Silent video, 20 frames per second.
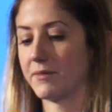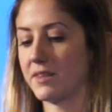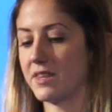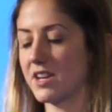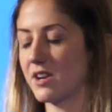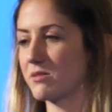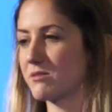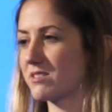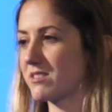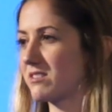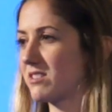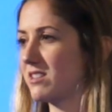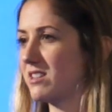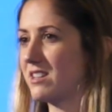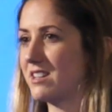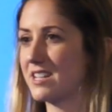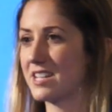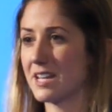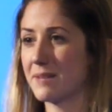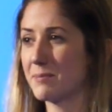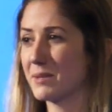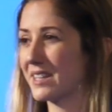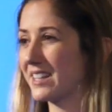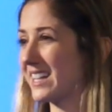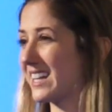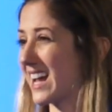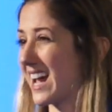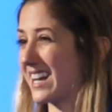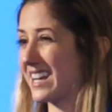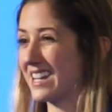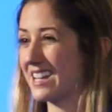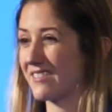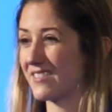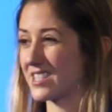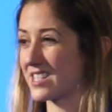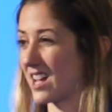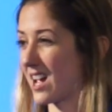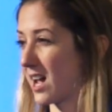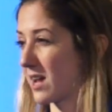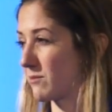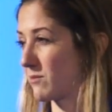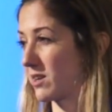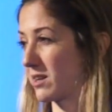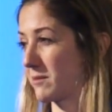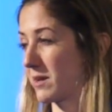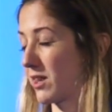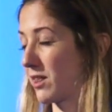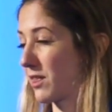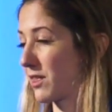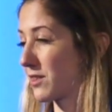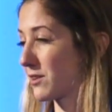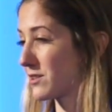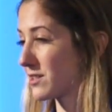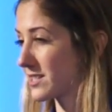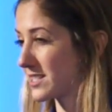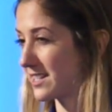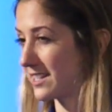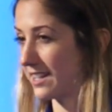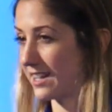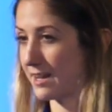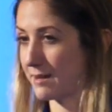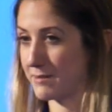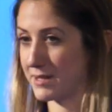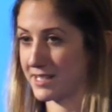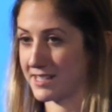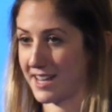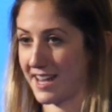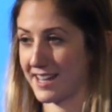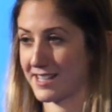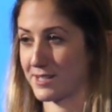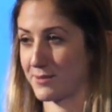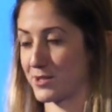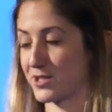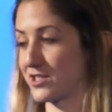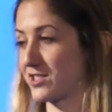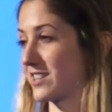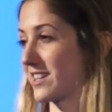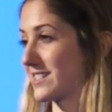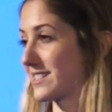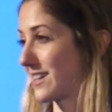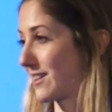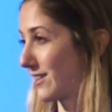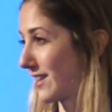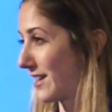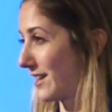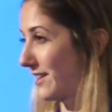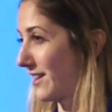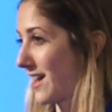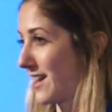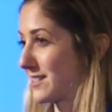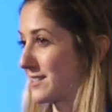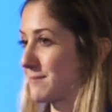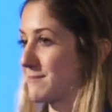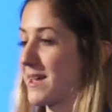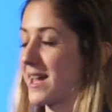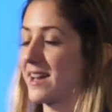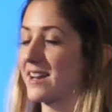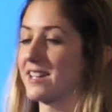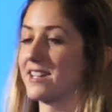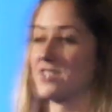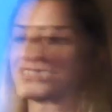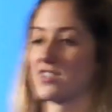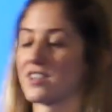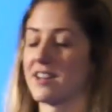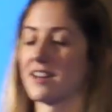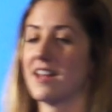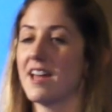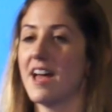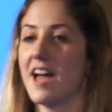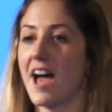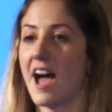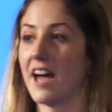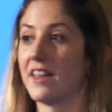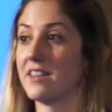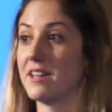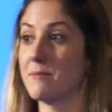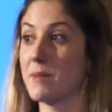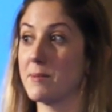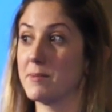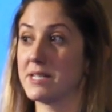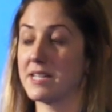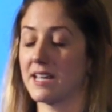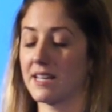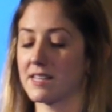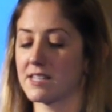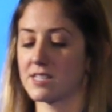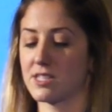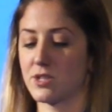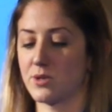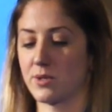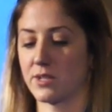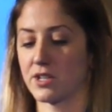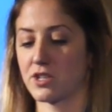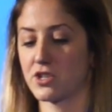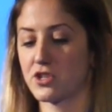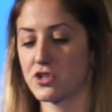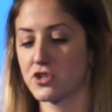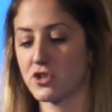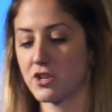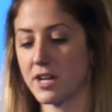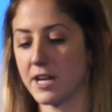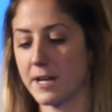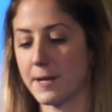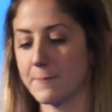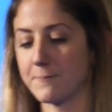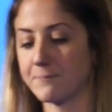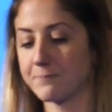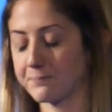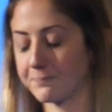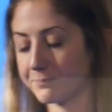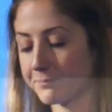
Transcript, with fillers: they're typically at any given time running about 13 A-B tests, which does sound like a lot to manage. And, and they maybe take this to an extreme